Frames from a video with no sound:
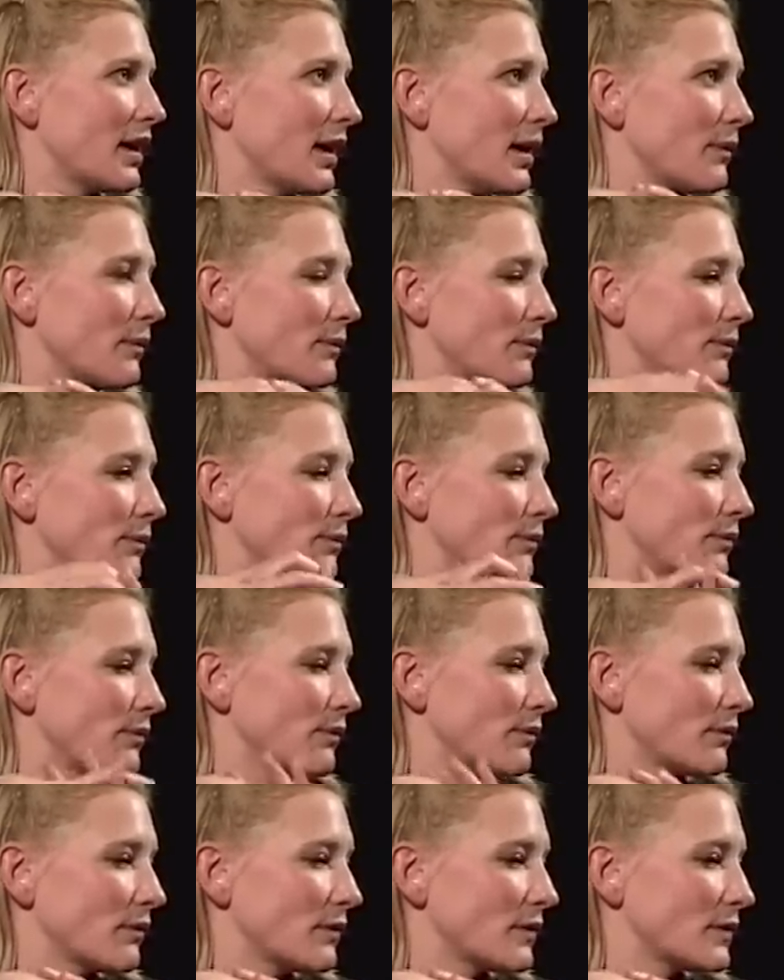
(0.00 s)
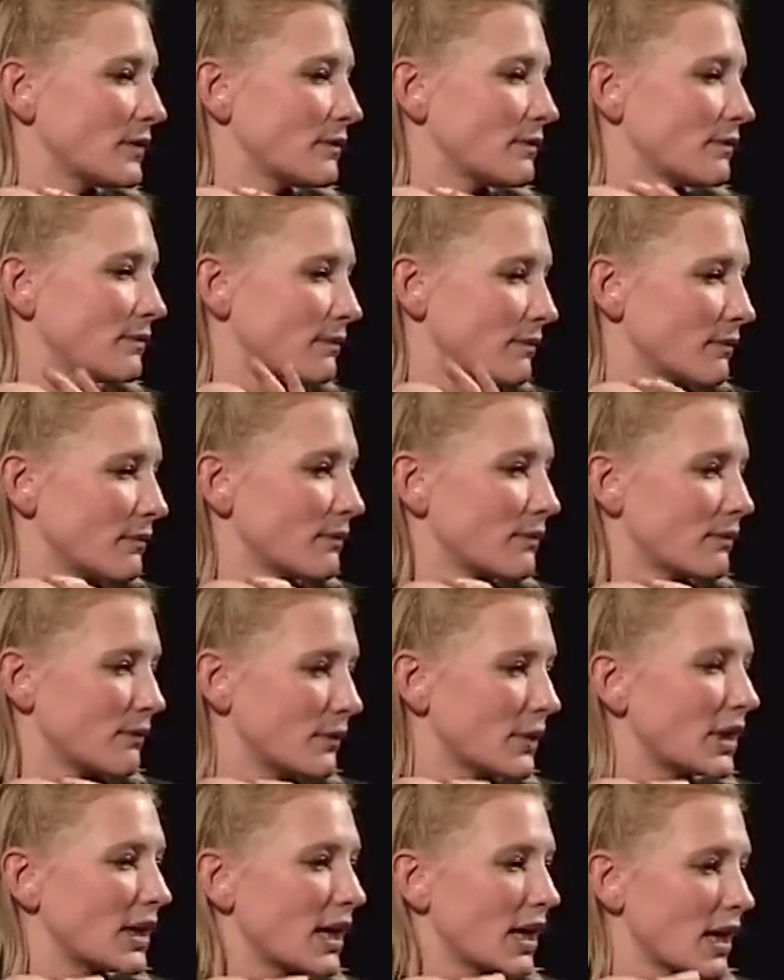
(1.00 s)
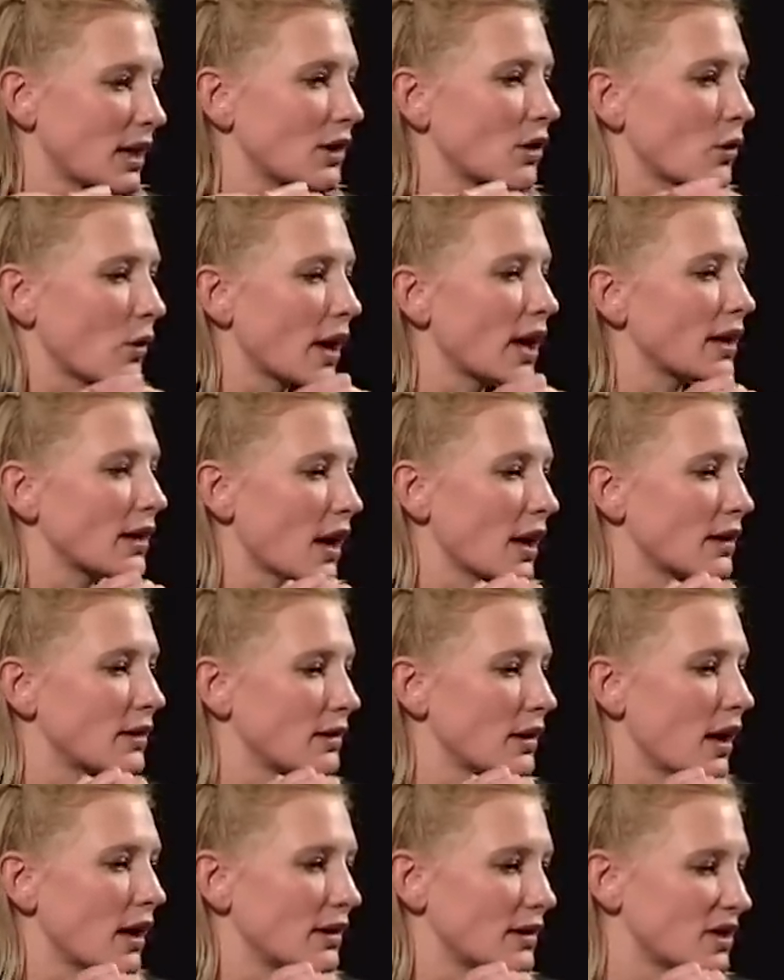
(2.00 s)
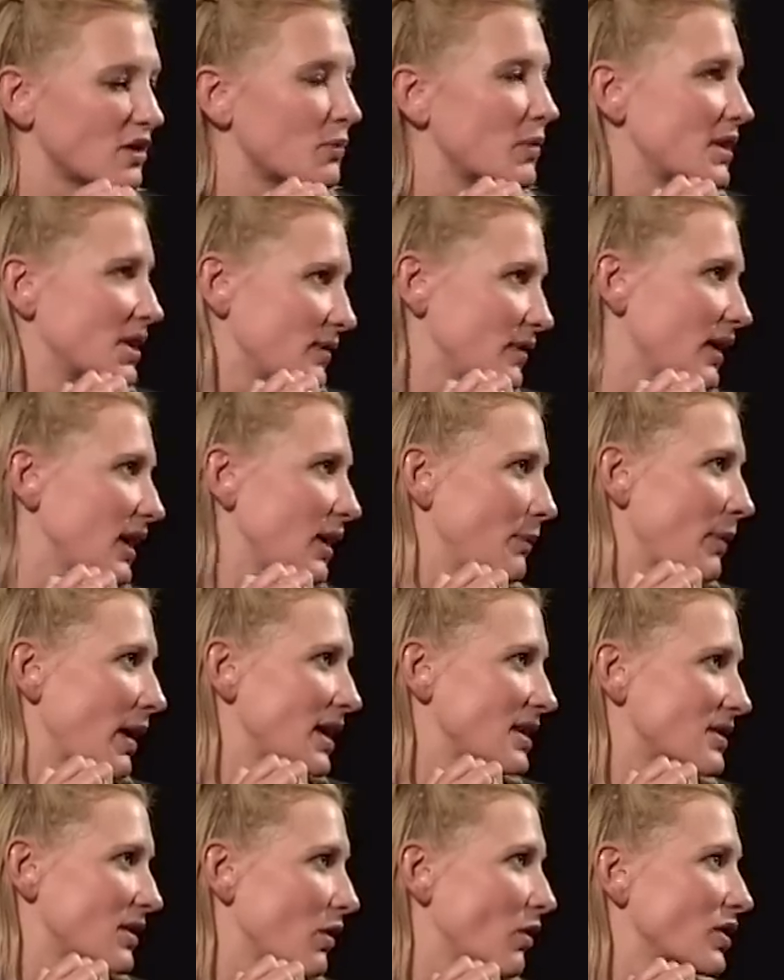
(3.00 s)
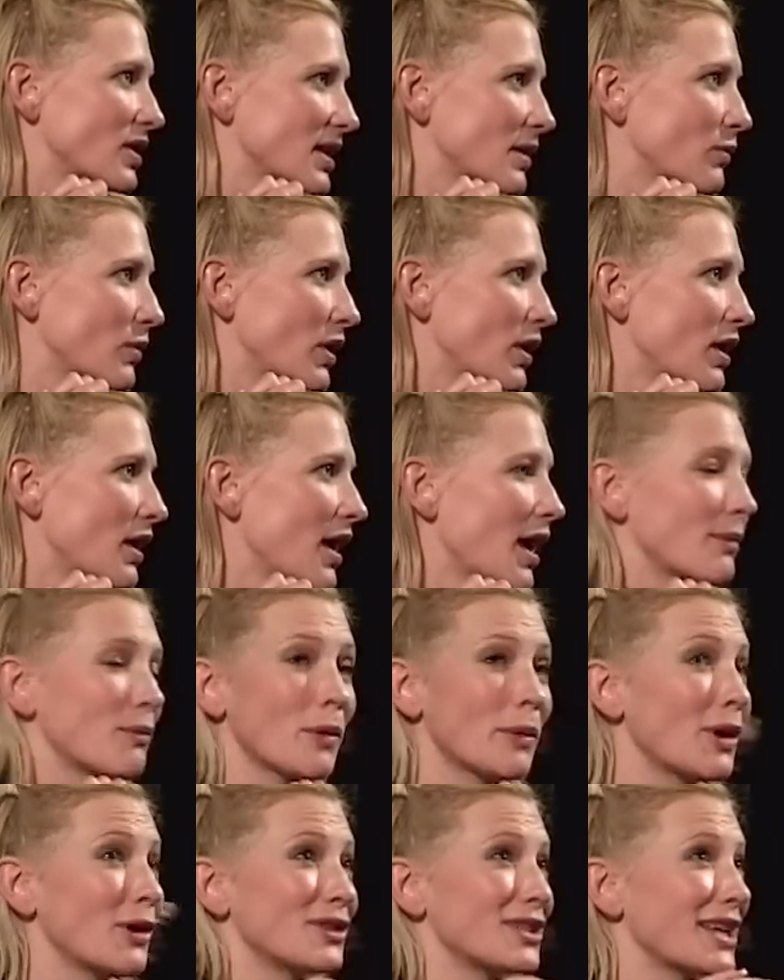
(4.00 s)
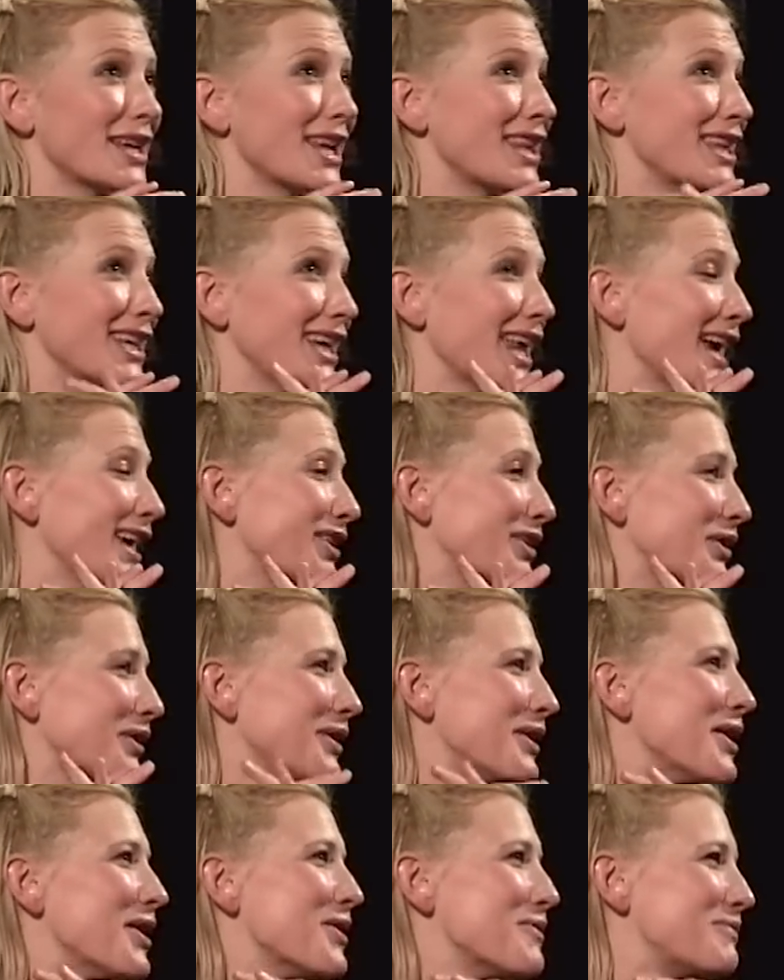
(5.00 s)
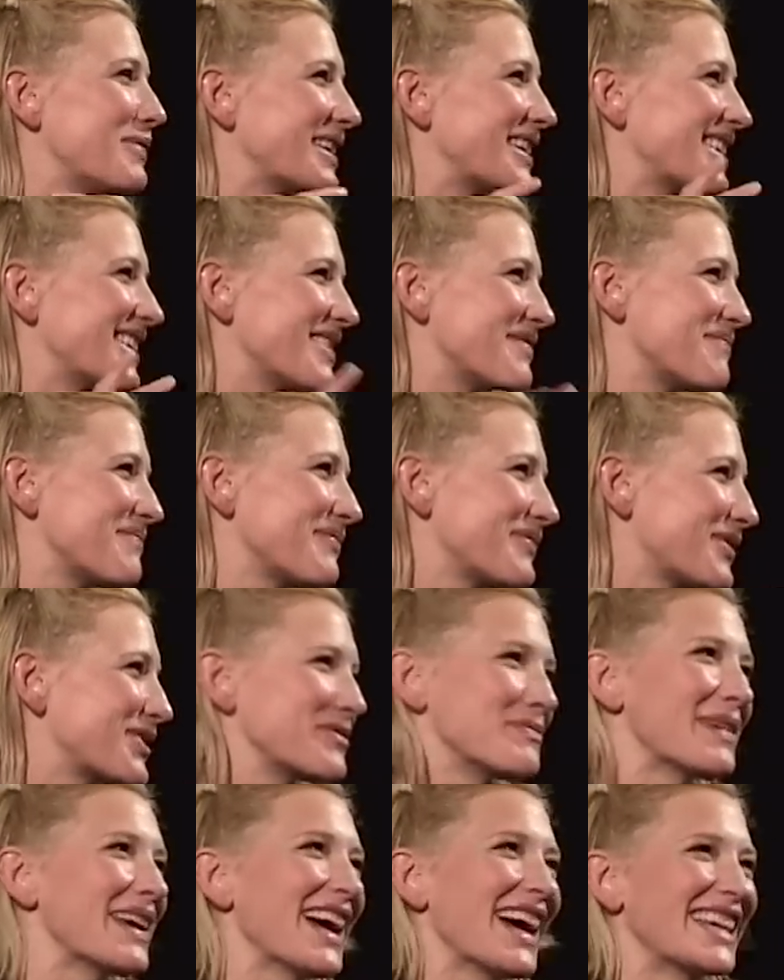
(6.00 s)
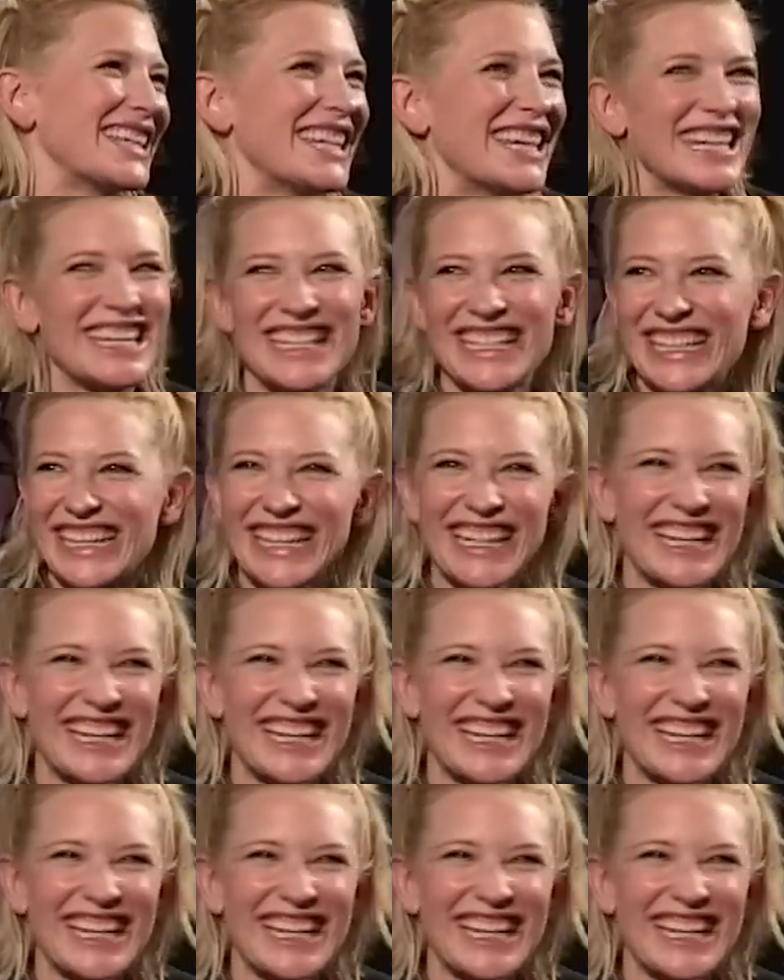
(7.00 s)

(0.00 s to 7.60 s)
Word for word: Um, but yeah, no, I, I, I specifically based it on someone. Probably don't sound anything like her, but um, to me I did.